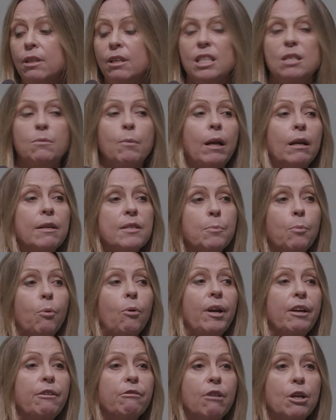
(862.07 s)
as well as
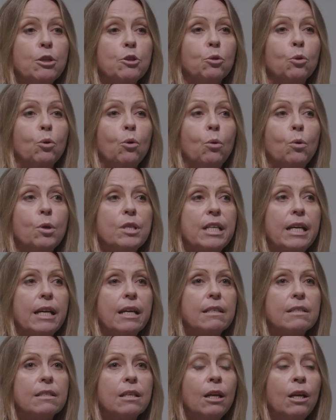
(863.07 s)
prefrontal
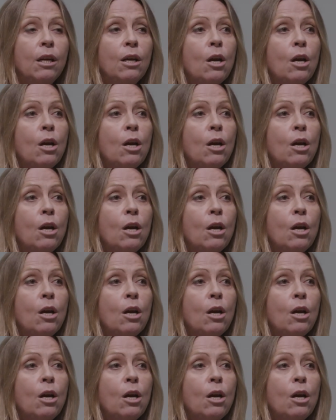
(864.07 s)
cortex.